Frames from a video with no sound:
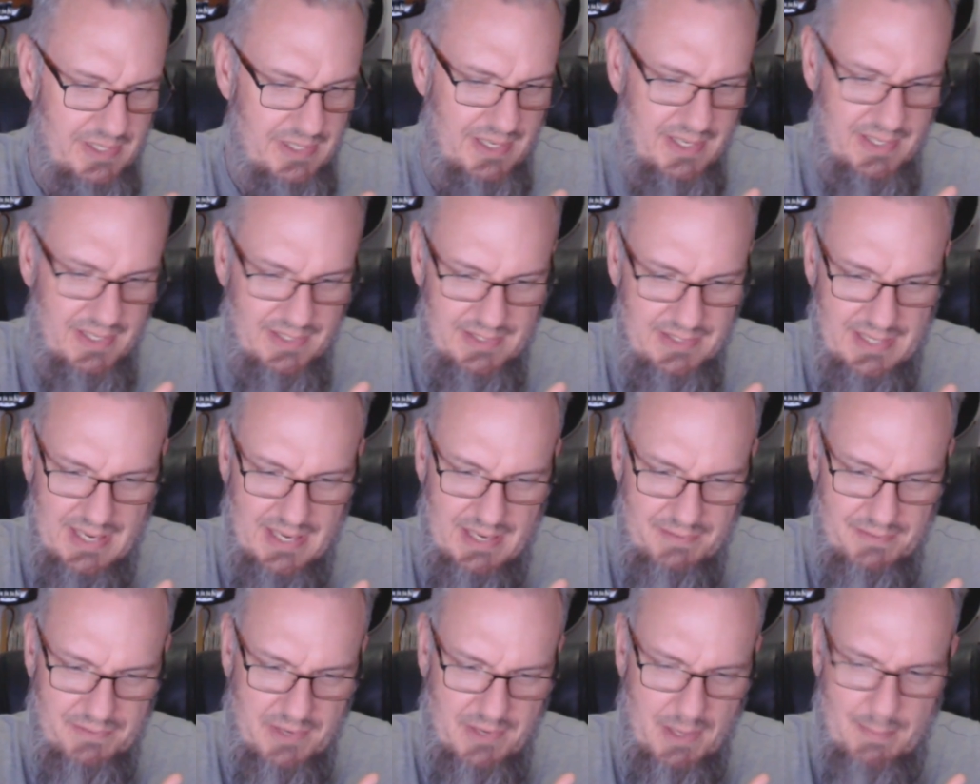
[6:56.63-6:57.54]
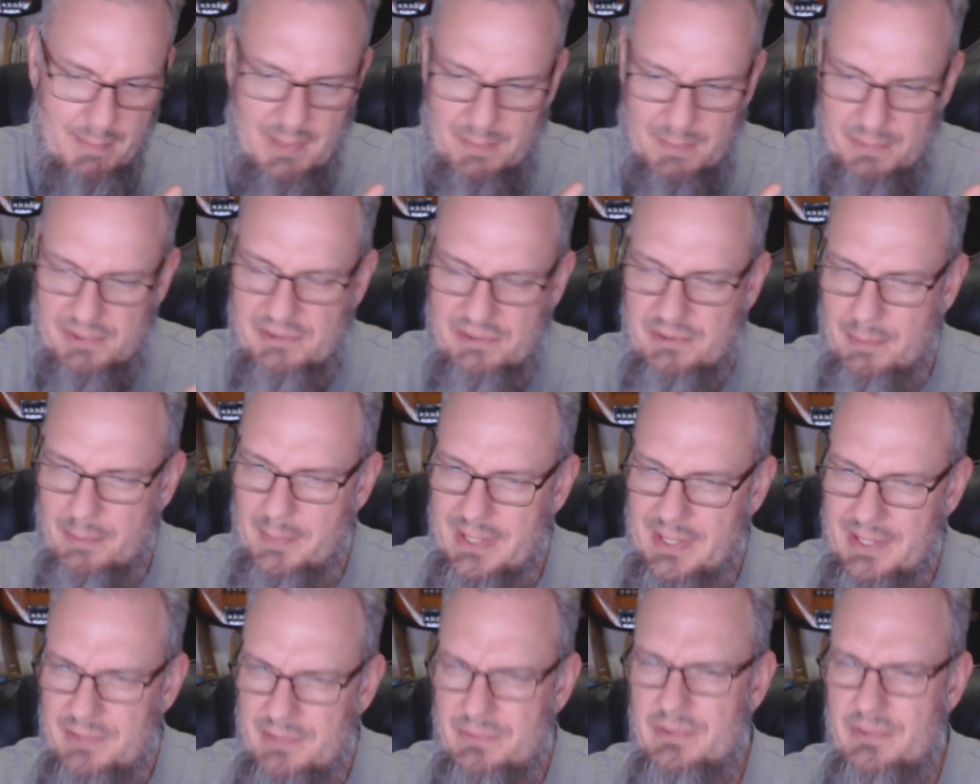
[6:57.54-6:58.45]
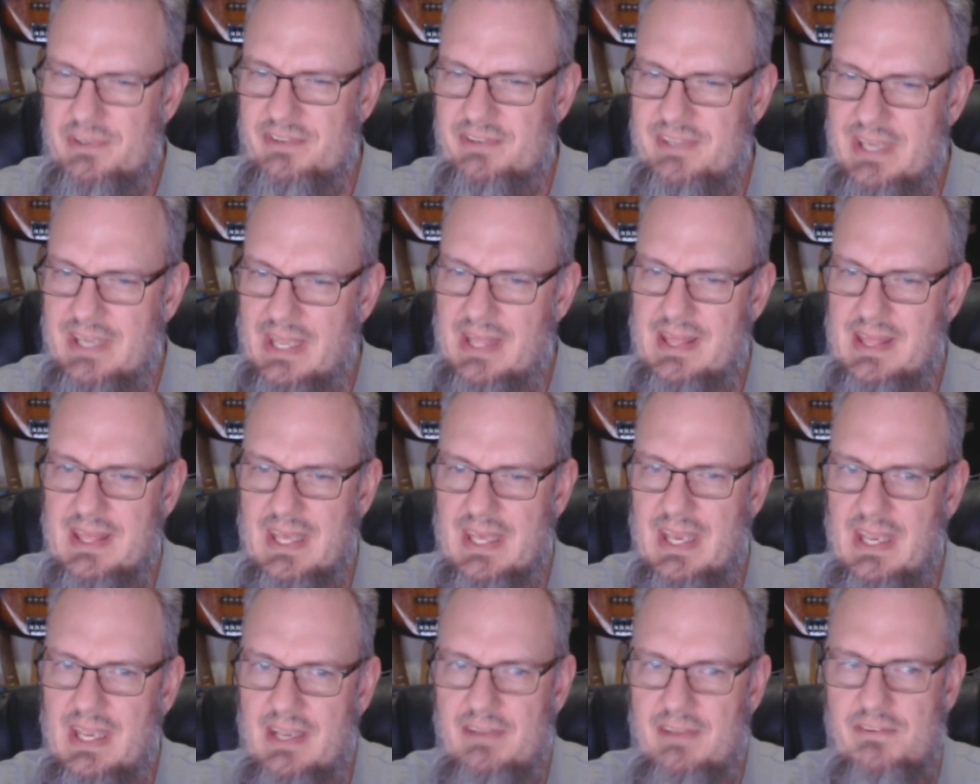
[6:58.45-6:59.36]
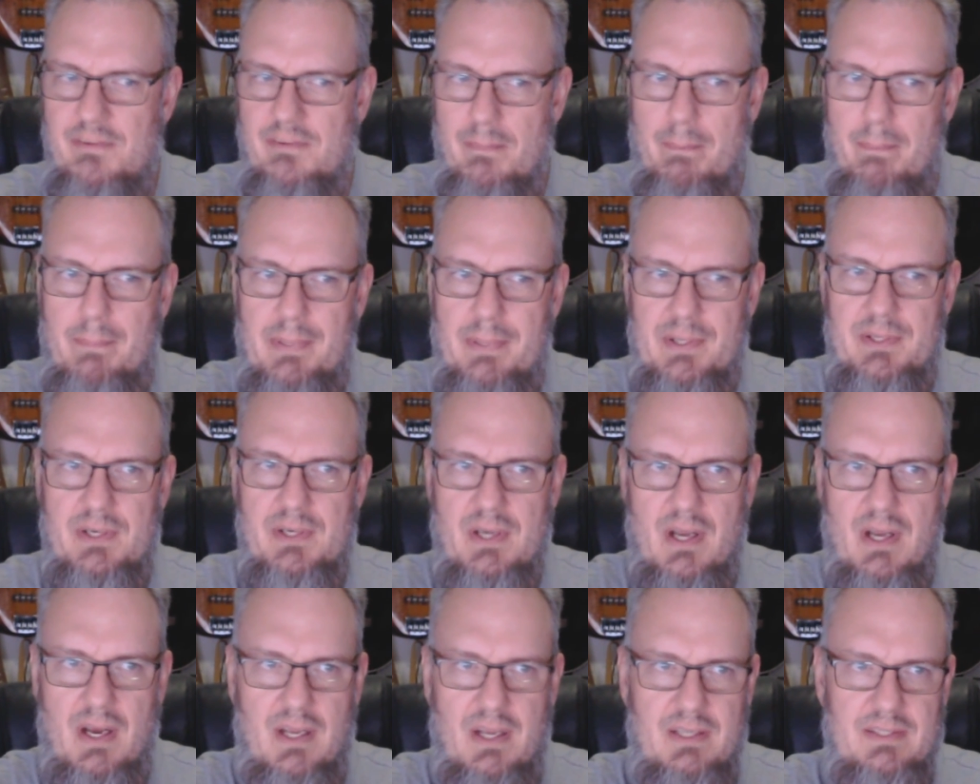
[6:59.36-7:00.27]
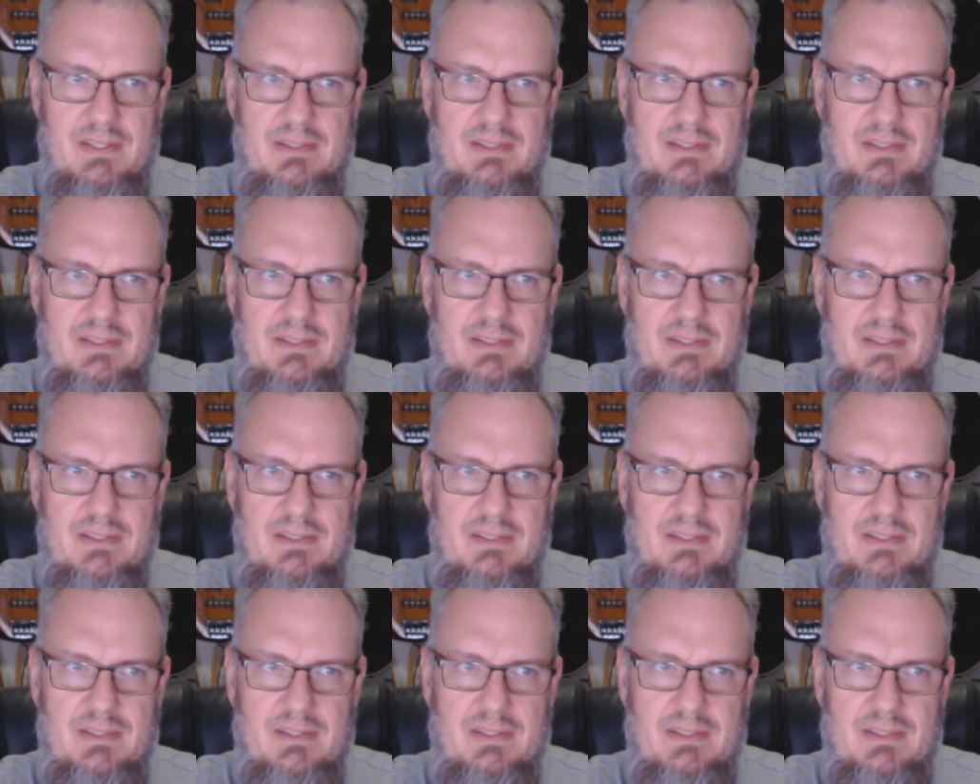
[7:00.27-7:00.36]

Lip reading: and I've come up with some interesting things, but not